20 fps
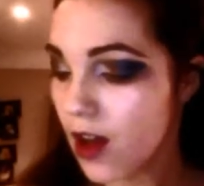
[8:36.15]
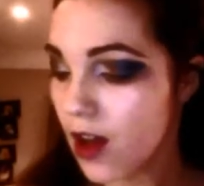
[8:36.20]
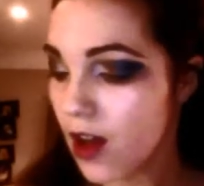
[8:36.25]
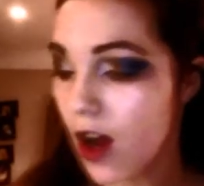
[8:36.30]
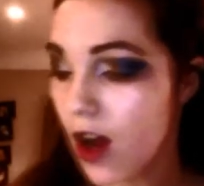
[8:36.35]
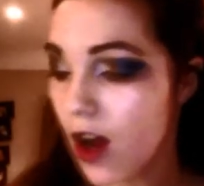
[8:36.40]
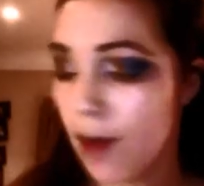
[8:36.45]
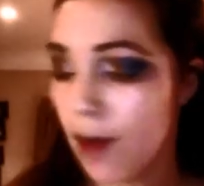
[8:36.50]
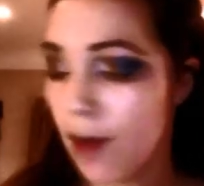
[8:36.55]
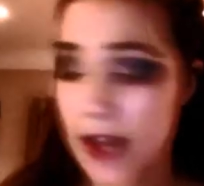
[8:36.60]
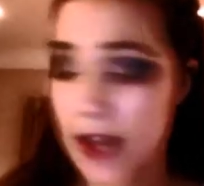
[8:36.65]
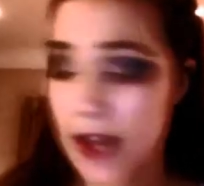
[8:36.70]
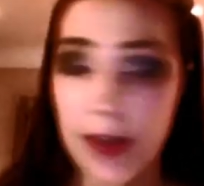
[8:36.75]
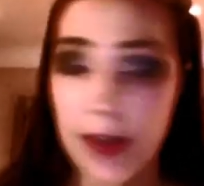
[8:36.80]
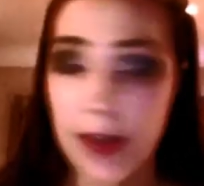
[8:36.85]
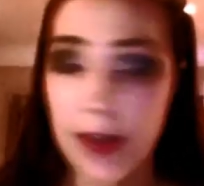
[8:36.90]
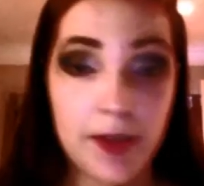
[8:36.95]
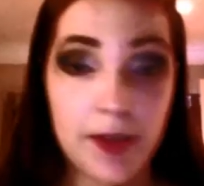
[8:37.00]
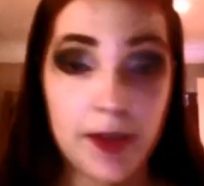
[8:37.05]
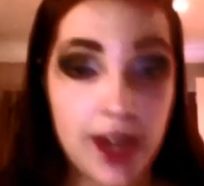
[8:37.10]
I'm just taking some
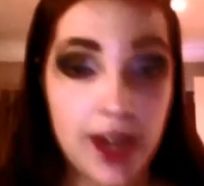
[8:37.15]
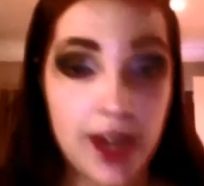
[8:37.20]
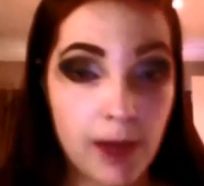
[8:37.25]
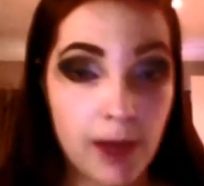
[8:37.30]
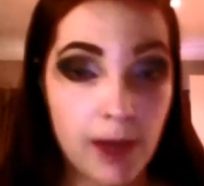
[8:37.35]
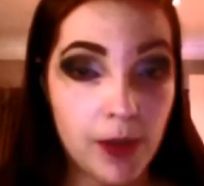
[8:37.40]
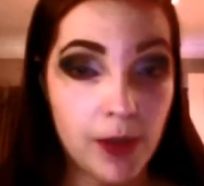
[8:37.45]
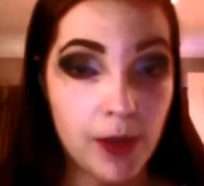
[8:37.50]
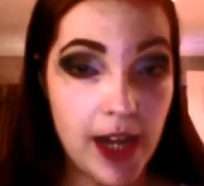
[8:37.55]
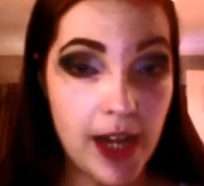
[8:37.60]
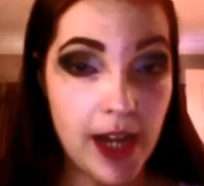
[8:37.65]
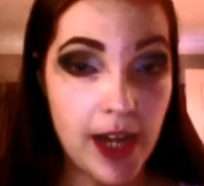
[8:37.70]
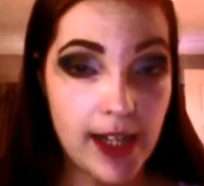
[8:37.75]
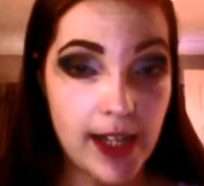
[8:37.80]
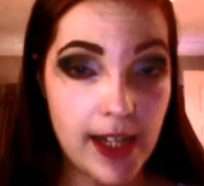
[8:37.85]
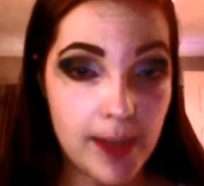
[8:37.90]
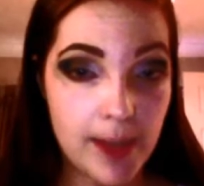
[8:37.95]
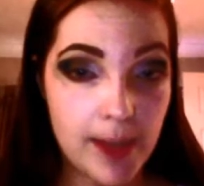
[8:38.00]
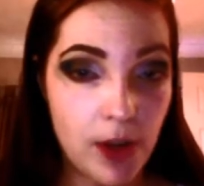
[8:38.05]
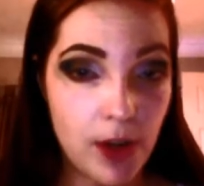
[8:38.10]
of the same Real Techniques
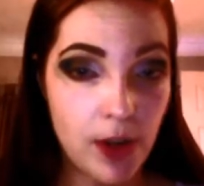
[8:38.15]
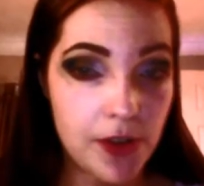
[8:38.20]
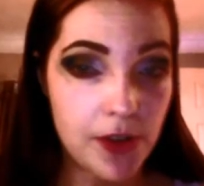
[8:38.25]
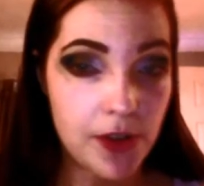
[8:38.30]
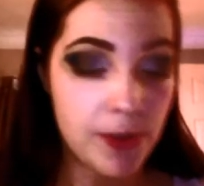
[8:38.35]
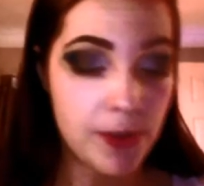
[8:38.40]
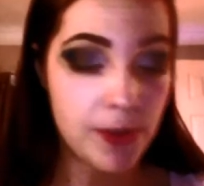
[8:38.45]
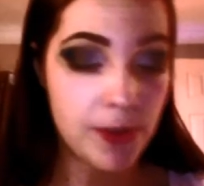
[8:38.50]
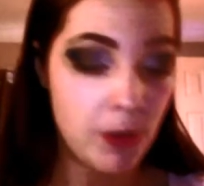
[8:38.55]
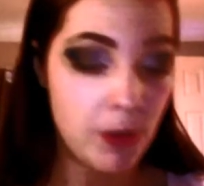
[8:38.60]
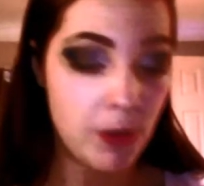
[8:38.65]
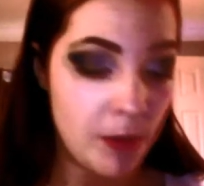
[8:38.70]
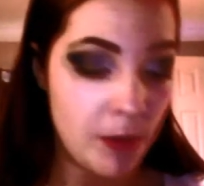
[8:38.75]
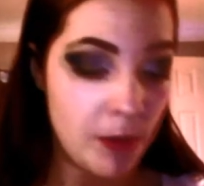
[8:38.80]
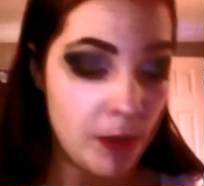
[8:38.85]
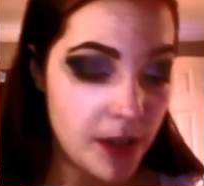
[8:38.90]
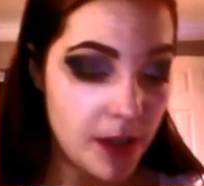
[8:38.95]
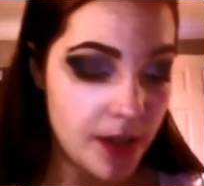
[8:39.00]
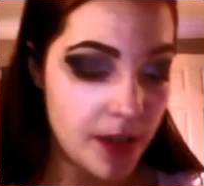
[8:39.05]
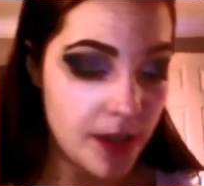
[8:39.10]
brush, the smaller one we
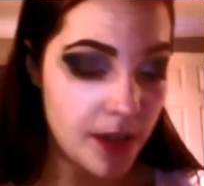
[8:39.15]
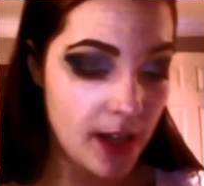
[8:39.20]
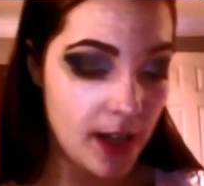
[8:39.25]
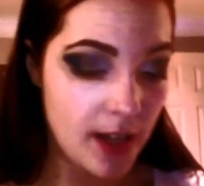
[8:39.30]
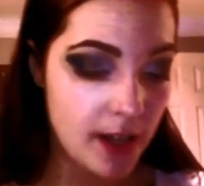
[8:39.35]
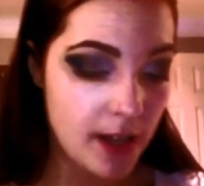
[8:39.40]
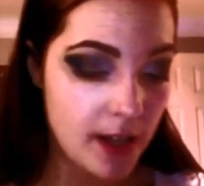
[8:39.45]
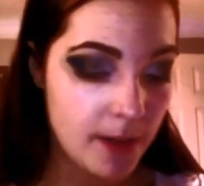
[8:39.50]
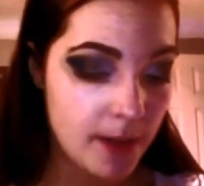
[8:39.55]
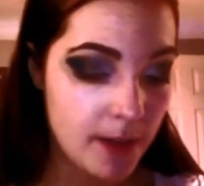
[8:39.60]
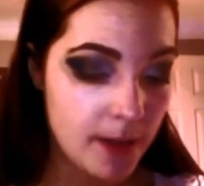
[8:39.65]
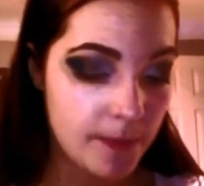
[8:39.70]
used earlier.